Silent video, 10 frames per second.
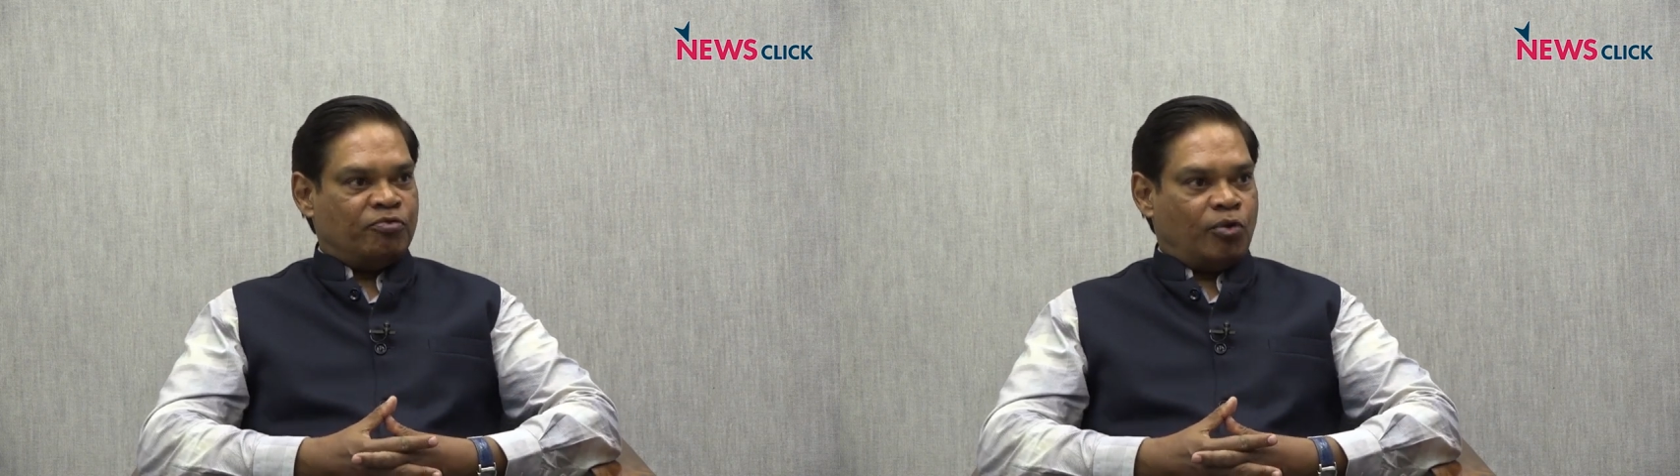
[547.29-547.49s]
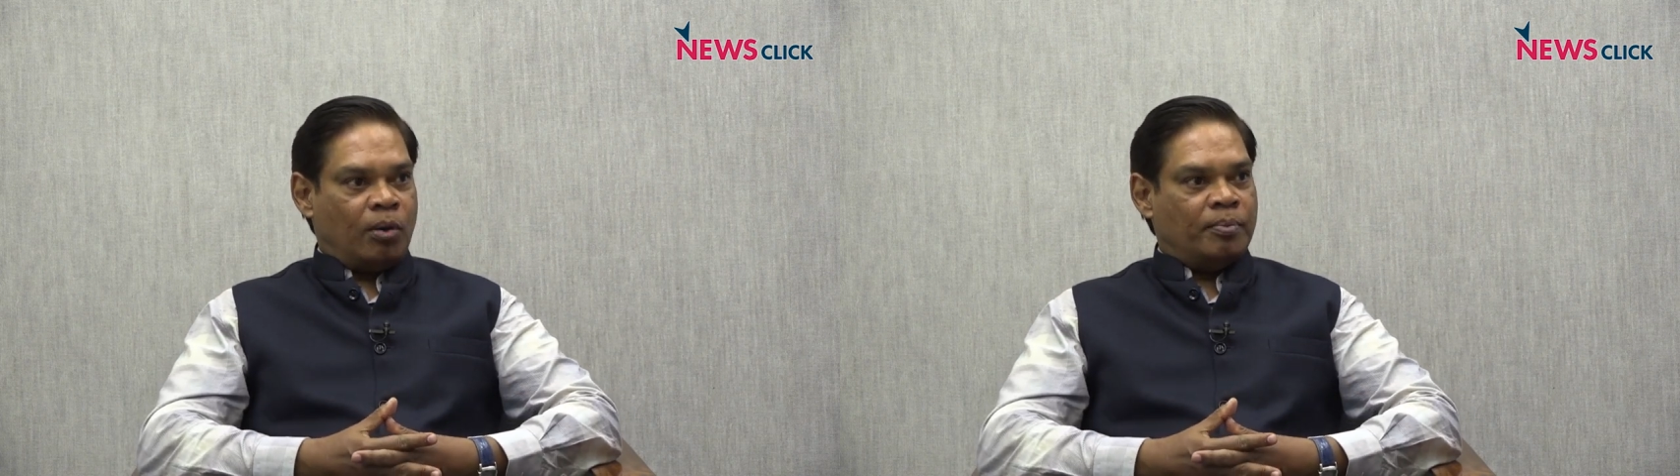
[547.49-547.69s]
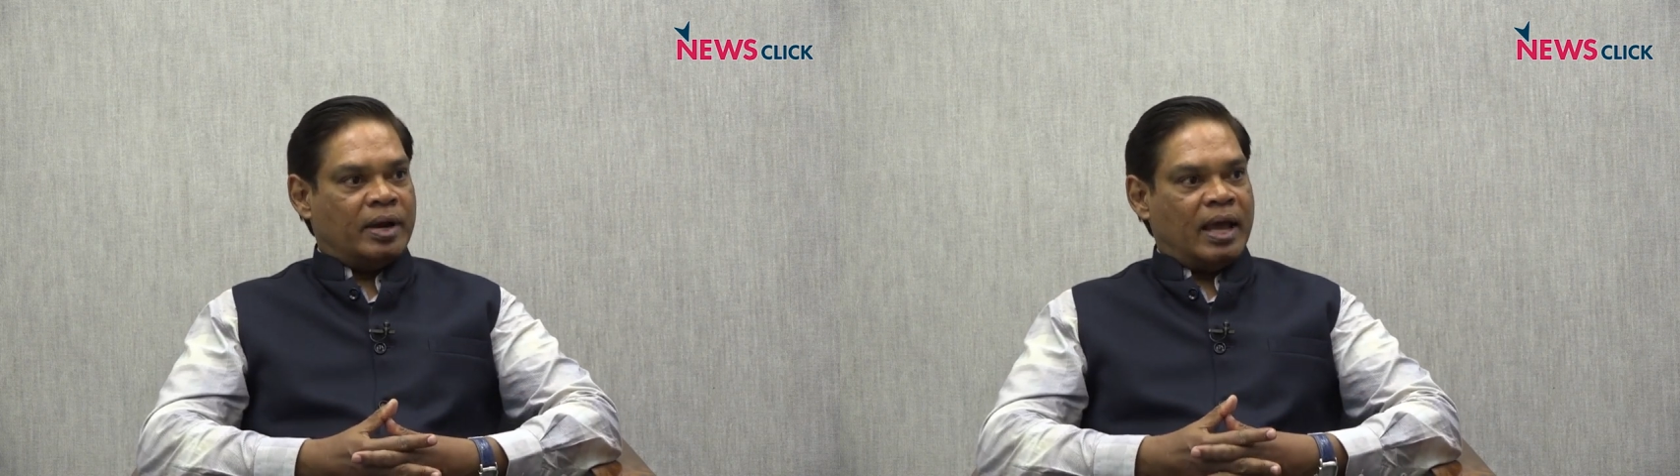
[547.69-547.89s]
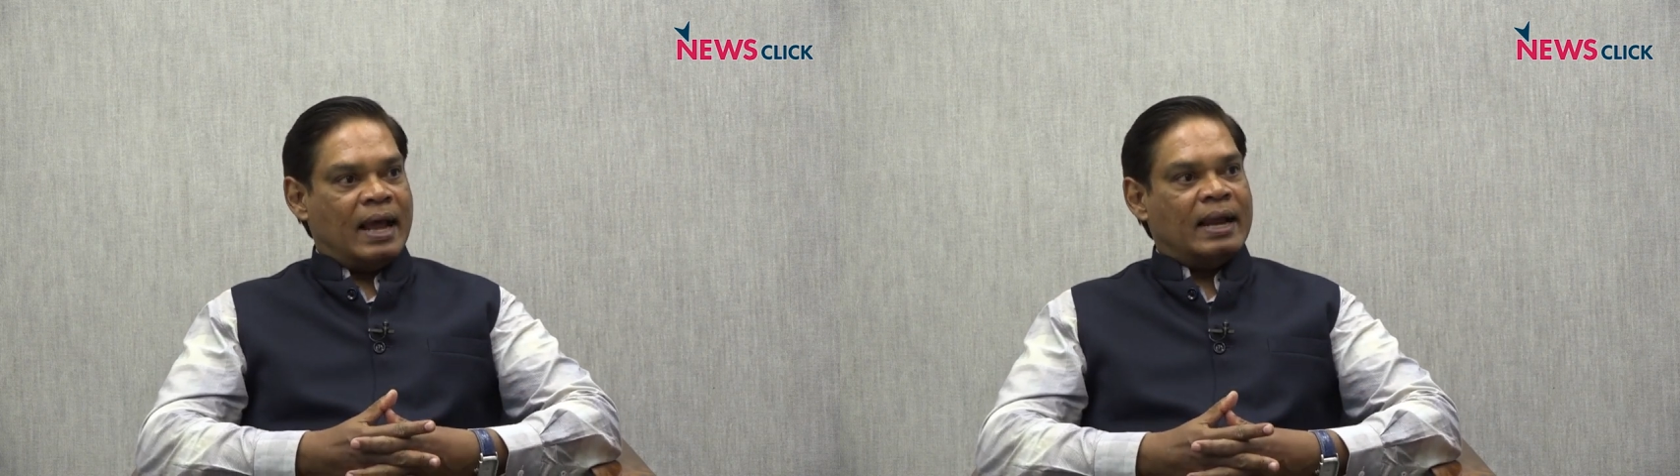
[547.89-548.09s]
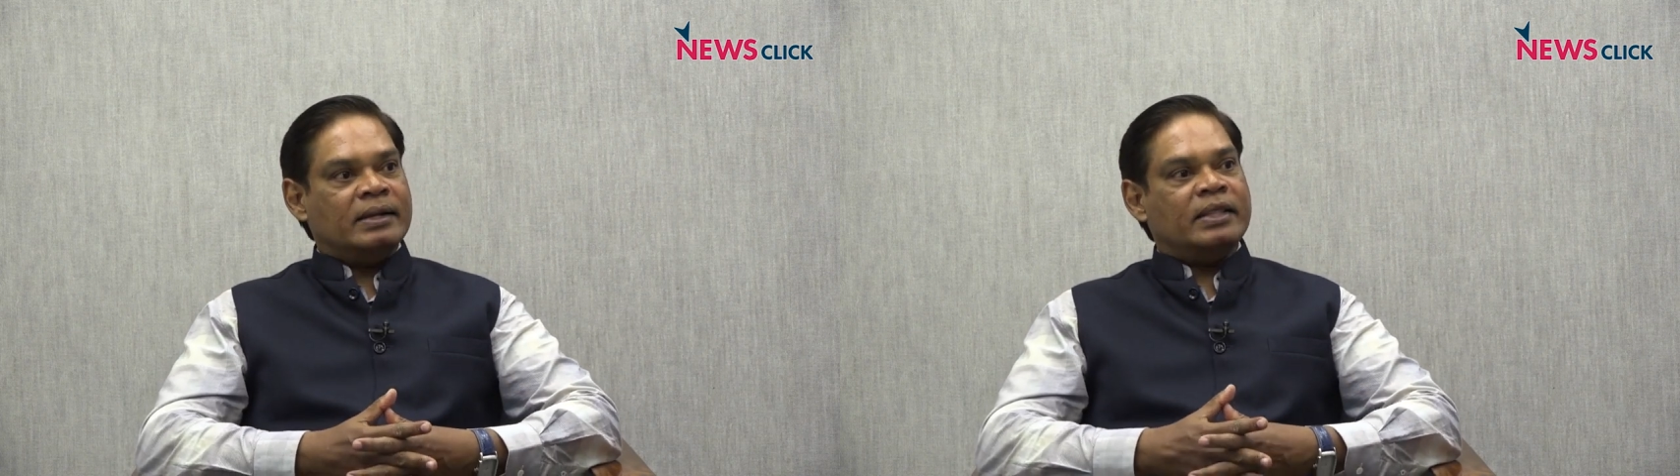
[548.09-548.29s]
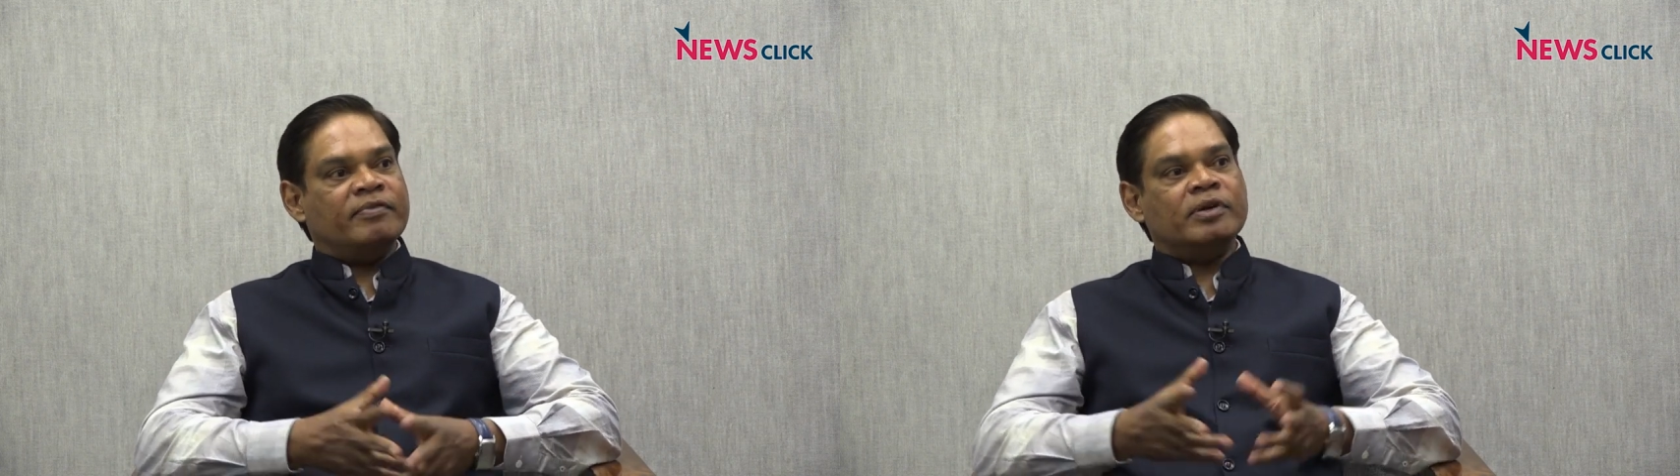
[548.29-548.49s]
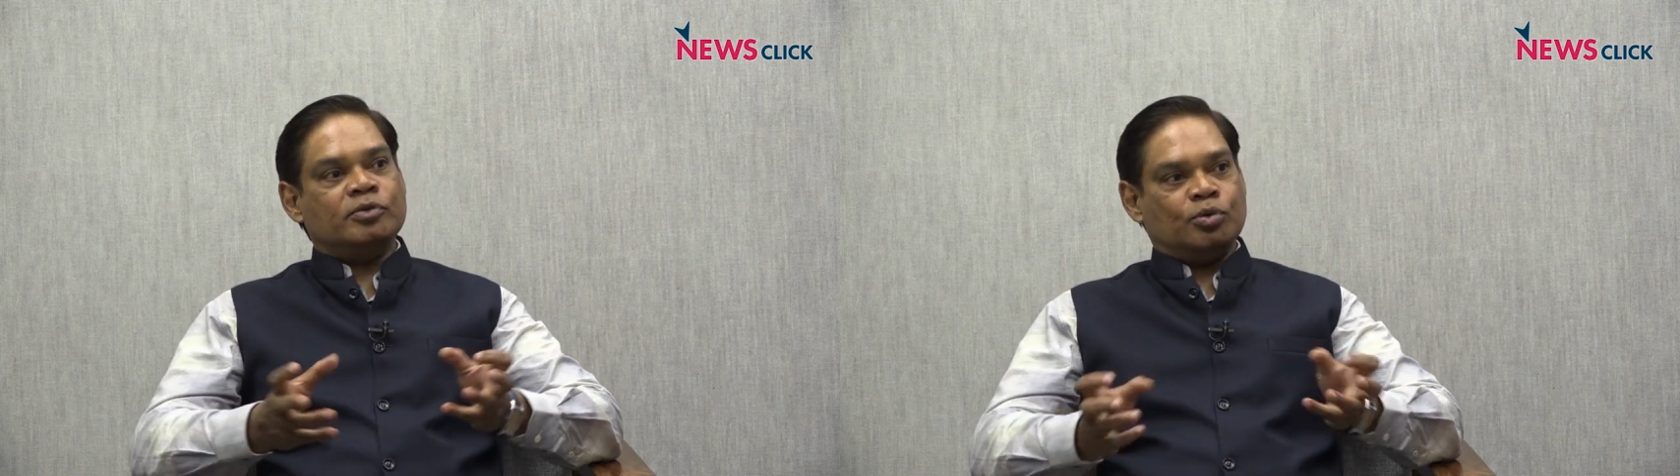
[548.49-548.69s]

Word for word: formed and they were